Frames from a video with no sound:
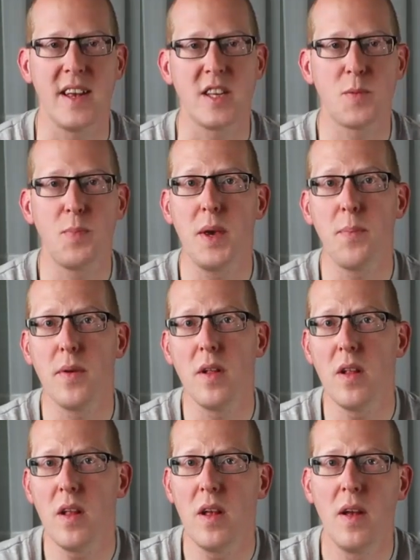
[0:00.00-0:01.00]
its
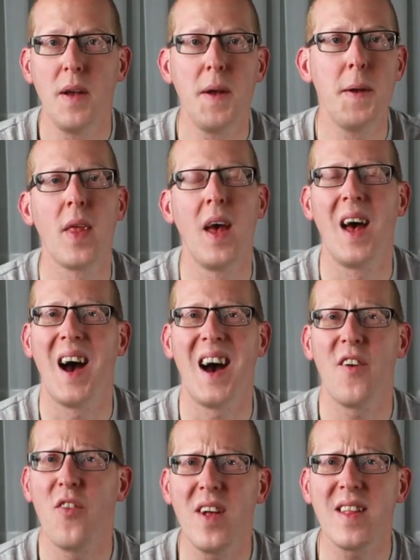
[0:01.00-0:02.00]
people.
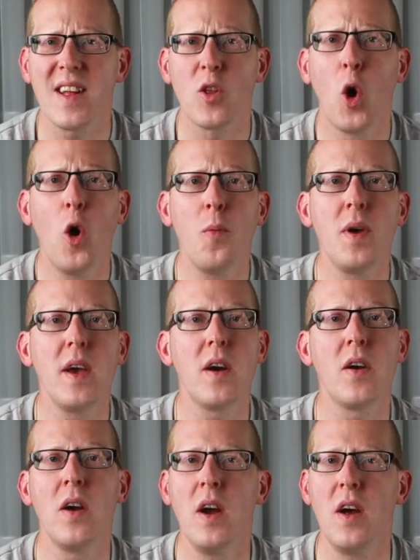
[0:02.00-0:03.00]
I felt at home
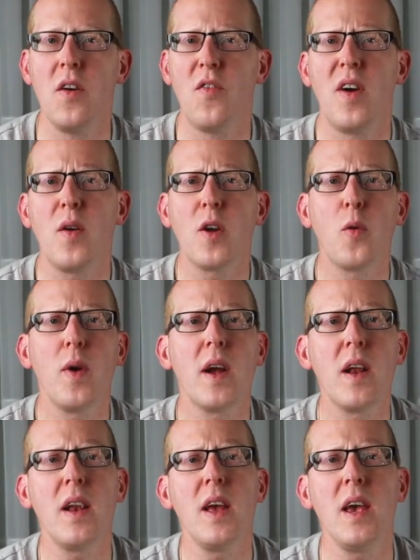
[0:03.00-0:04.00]
here very
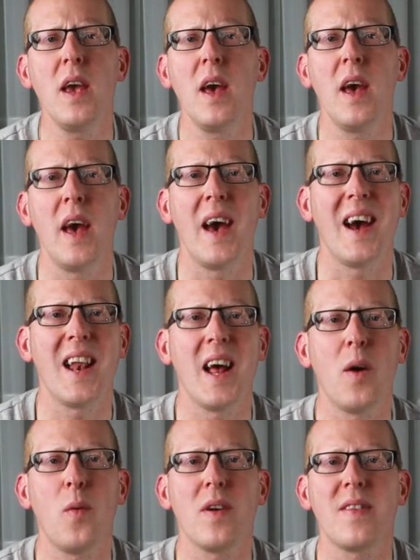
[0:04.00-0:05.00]
quickly, and
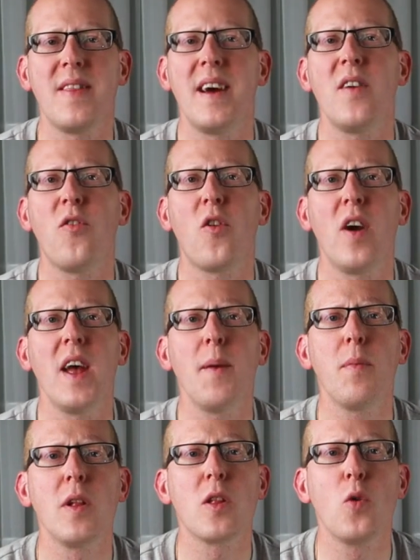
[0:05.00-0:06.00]
I was therefore
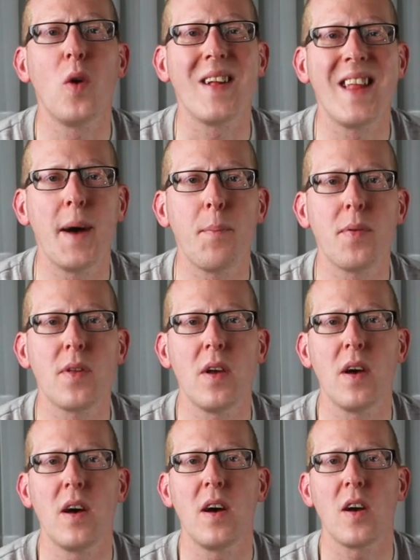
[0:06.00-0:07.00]
able to adapt
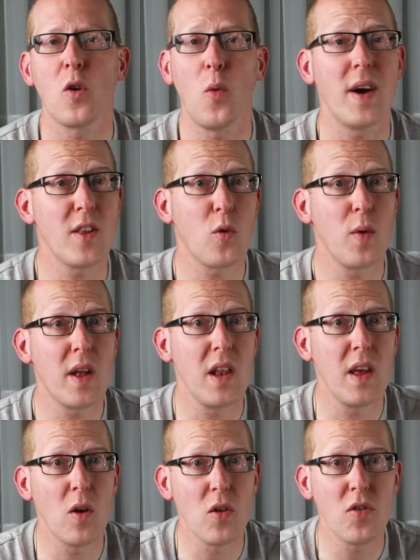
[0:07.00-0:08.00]
quite
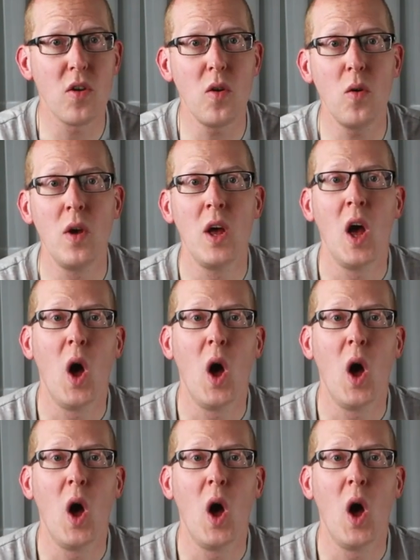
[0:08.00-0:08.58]
quickly also.